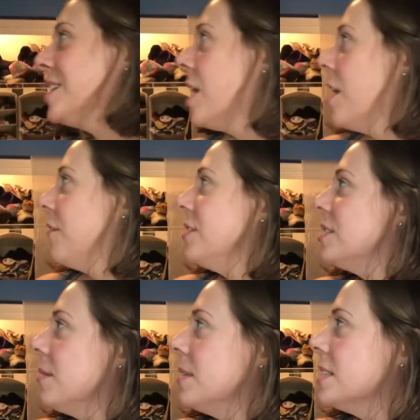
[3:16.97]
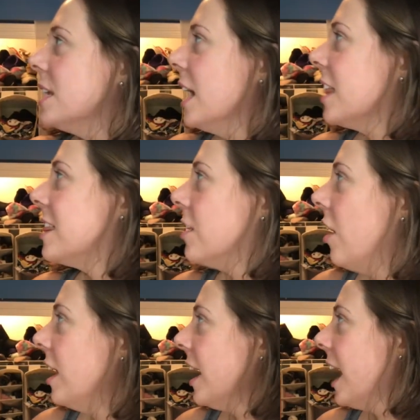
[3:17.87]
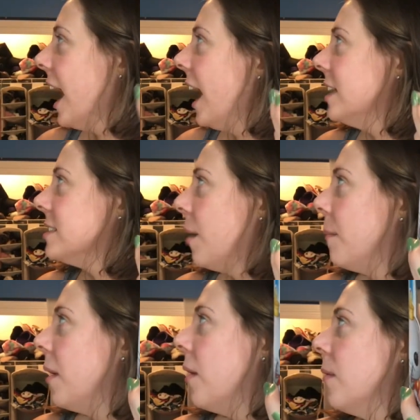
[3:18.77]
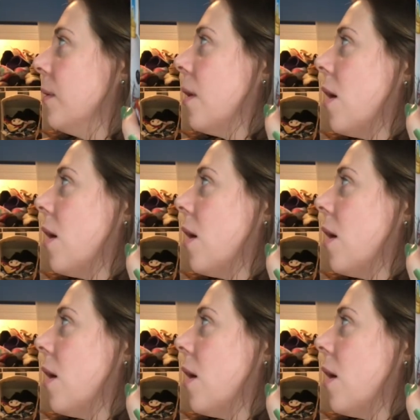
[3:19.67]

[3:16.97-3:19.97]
For some reason I thought I had Dumbo,